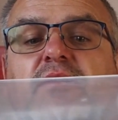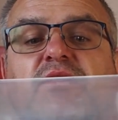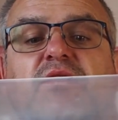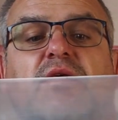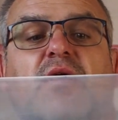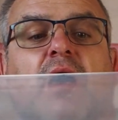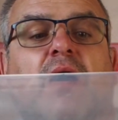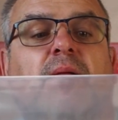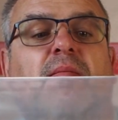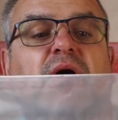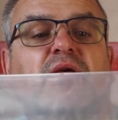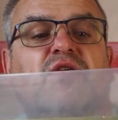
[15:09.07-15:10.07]

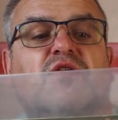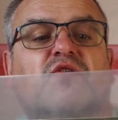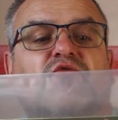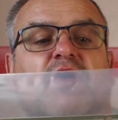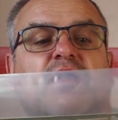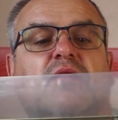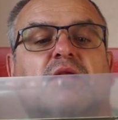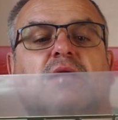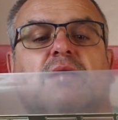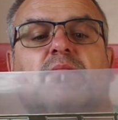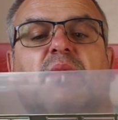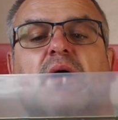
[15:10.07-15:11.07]
some
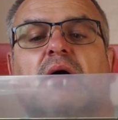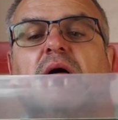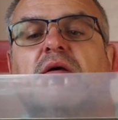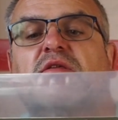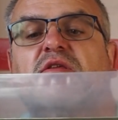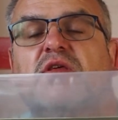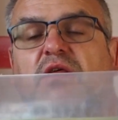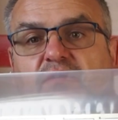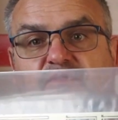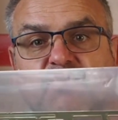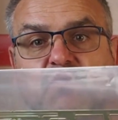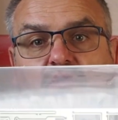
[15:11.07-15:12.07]
strengthening parts
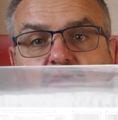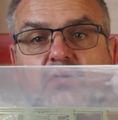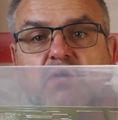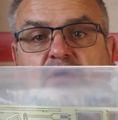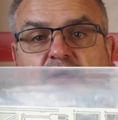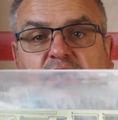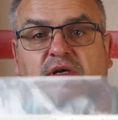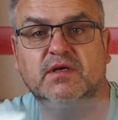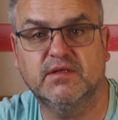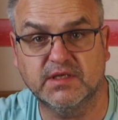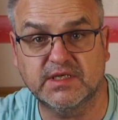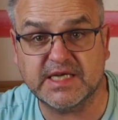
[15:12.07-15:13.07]
for
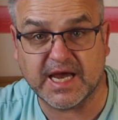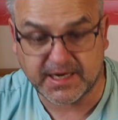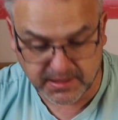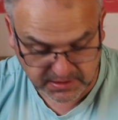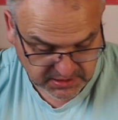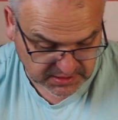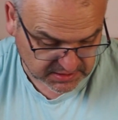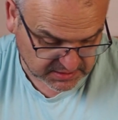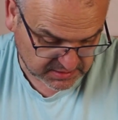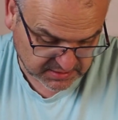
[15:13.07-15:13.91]
the tanks.